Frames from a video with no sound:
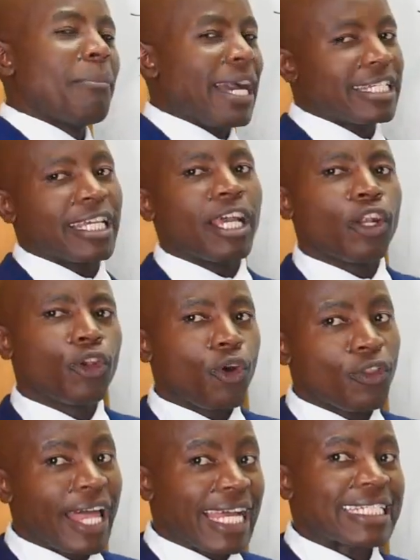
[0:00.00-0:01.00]
but
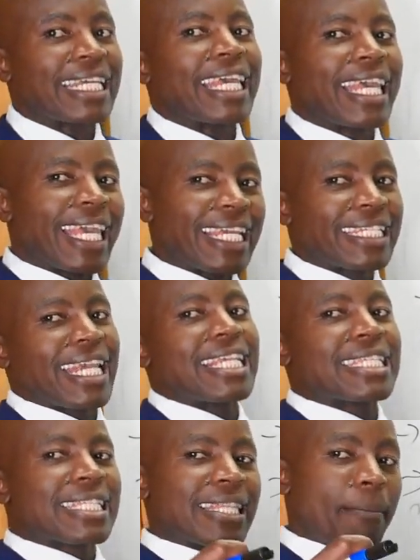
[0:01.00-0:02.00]
know that it
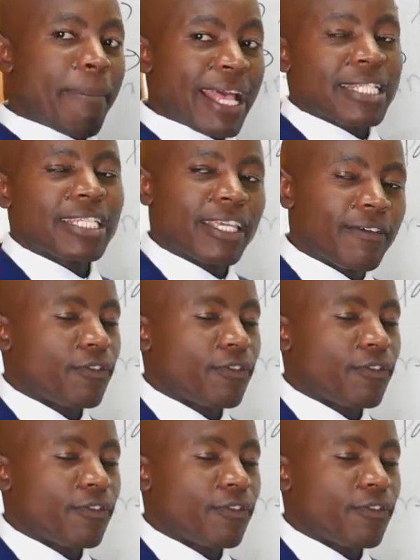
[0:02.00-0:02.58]
is the best